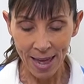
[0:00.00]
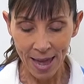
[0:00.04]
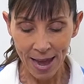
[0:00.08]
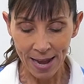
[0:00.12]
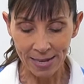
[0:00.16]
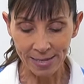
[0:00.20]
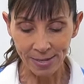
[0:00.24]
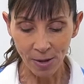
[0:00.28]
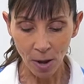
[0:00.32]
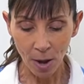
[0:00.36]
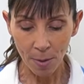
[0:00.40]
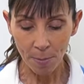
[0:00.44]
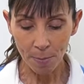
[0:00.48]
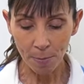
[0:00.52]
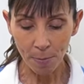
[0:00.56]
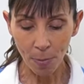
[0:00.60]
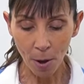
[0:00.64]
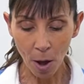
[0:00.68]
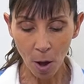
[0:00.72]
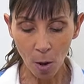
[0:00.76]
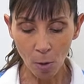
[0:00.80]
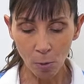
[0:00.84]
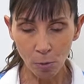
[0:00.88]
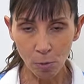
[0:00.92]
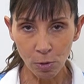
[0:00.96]
as I
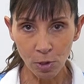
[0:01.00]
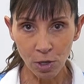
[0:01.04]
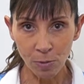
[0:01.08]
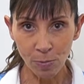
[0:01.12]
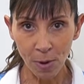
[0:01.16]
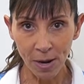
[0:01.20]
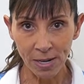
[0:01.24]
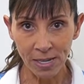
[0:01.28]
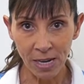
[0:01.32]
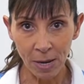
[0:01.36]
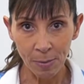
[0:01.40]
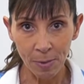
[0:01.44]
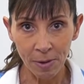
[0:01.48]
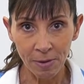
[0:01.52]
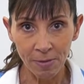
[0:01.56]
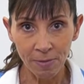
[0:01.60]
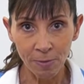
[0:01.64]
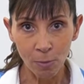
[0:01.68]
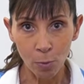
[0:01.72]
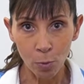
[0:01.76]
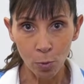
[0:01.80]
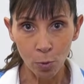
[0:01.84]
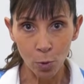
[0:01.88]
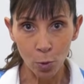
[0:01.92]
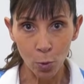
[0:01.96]
bulge my tummy
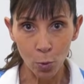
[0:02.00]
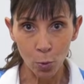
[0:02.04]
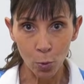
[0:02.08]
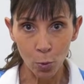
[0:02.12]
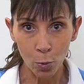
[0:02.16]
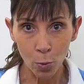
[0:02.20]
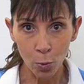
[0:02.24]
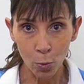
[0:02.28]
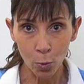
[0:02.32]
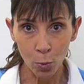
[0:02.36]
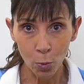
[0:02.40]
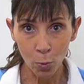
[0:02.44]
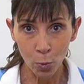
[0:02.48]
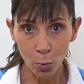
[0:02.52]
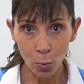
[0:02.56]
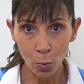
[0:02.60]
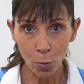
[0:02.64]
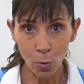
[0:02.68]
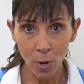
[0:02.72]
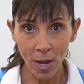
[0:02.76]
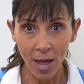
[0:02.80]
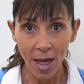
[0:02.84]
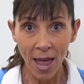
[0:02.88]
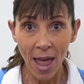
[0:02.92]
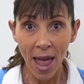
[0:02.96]
forward,
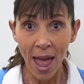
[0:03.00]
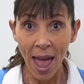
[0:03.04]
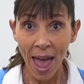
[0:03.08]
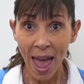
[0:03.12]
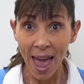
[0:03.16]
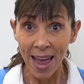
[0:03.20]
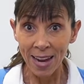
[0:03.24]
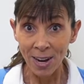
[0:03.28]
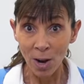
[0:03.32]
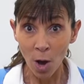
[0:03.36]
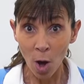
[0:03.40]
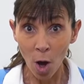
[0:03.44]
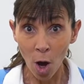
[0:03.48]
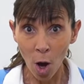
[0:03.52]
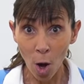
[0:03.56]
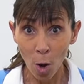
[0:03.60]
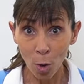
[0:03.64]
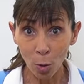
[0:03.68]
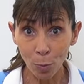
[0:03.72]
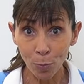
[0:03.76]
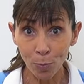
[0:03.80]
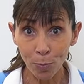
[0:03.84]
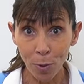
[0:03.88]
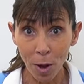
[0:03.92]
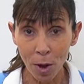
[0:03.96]
ooh, and
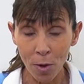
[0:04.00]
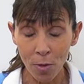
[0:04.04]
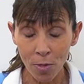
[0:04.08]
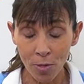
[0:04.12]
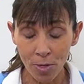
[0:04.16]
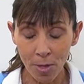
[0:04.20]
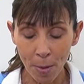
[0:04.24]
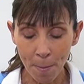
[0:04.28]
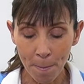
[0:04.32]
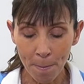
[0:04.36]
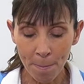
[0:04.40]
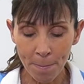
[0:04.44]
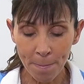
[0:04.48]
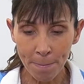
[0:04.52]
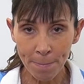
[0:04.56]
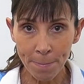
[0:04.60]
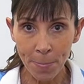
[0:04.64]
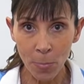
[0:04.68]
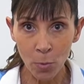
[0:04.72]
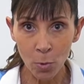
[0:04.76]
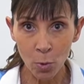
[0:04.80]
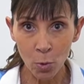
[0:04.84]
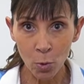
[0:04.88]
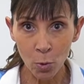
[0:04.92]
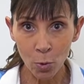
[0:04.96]
hold both the
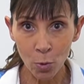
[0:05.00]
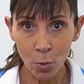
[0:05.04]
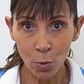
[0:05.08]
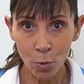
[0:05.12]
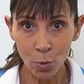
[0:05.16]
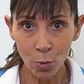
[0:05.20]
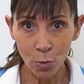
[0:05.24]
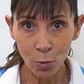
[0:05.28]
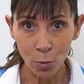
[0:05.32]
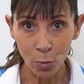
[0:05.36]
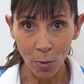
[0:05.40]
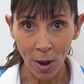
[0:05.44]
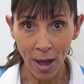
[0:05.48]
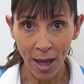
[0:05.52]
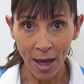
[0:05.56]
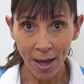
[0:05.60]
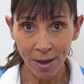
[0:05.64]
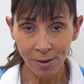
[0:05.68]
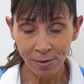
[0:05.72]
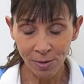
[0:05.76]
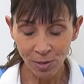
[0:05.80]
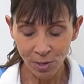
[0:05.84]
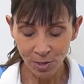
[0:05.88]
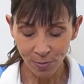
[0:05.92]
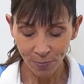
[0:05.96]
ooh
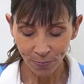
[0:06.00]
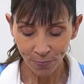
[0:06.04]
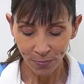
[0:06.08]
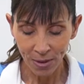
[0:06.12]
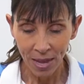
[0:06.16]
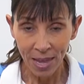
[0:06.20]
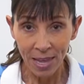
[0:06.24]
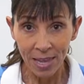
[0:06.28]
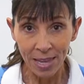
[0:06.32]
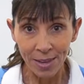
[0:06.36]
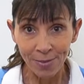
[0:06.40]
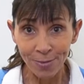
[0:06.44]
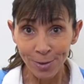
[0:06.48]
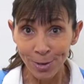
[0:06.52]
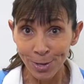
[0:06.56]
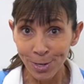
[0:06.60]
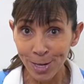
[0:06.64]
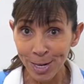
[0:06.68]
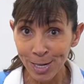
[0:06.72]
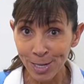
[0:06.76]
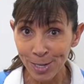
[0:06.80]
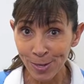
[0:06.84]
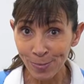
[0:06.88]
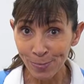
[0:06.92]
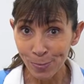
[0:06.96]
throughout. If you
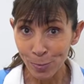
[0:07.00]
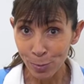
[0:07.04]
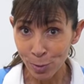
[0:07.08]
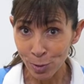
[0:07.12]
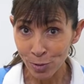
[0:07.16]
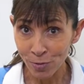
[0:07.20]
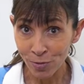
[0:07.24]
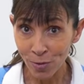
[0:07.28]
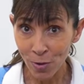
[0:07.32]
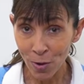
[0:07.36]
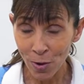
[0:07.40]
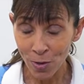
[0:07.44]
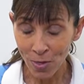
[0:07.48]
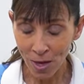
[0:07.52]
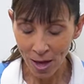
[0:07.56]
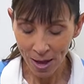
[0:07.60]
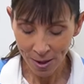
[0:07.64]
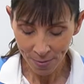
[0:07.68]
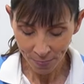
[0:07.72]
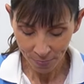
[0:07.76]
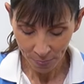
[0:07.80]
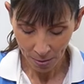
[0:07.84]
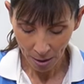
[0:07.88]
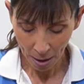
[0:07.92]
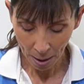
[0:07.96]
need to push
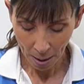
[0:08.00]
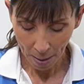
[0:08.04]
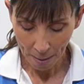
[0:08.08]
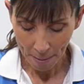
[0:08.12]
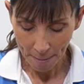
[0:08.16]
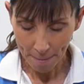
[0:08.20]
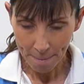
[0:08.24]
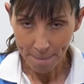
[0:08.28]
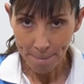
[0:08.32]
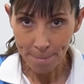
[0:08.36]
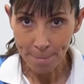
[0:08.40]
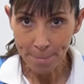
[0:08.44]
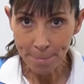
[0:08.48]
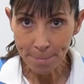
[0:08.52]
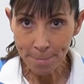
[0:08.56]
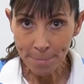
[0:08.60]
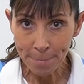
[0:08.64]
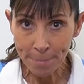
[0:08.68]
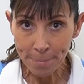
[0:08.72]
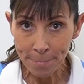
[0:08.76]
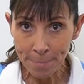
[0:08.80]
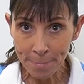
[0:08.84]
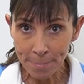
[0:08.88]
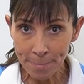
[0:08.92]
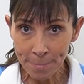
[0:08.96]
further,
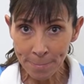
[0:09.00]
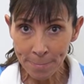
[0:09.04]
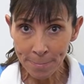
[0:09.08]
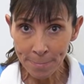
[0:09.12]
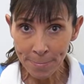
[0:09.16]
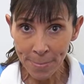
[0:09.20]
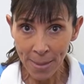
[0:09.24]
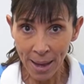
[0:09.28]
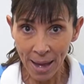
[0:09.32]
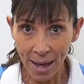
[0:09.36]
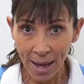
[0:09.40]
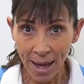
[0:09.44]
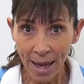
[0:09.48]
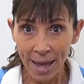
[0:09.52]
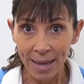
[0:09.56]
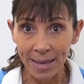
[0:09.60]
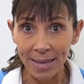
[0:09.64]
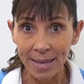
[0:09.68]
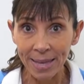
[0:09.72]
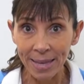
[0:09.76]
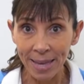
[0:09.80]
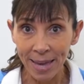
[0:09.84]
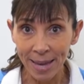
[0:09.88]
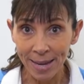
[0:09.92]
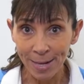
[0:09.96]

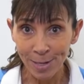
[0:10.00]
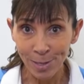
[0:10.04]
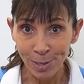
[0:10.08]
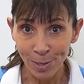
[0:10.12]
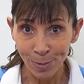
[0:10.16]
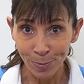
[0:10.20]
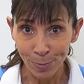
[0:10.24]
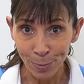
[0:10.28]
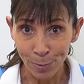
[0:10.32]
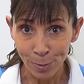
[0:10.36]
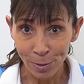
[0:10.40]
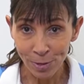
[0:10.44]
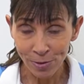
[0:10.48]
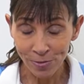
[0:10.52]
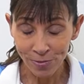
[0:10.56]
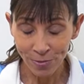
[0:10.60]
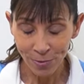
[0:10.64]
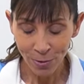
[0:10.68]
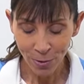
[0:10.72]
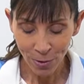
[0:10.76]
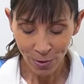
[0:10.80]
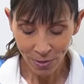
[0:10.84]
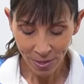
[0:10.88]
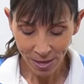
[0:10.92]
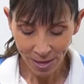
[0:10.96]
again to push
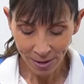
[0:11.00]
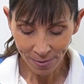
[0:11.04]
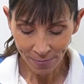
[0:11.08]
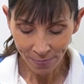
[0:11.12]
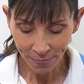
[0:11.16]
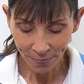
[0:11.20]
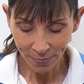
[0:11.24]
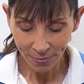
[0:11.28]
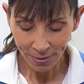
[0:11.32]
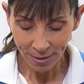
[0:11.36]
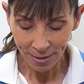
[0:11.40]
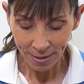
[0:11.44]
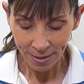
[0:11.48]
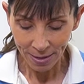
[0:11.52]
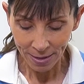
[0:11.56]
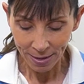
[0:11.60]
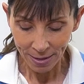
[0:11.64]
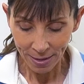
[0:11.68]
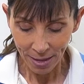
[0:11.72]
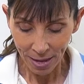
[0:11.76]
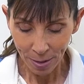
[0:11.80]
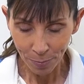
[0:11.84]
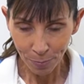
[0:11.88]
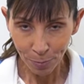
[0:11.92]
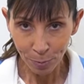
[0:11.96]
further,
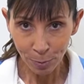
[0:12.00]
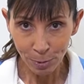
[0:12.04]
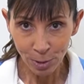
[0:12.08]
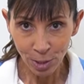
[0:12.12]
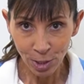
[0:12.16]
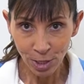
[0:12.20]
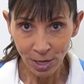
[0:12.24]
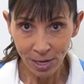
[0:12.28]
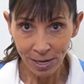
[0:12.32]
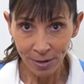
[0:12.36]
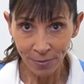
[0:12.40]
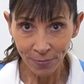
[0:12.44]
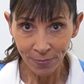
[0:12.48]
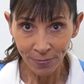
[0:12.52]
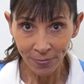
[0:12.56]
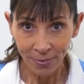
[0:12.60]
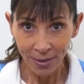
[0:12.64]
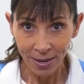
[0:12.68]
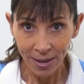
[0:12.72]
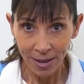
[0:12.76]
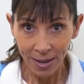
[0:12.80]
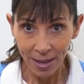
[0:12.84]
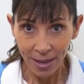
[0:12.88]
keep pushing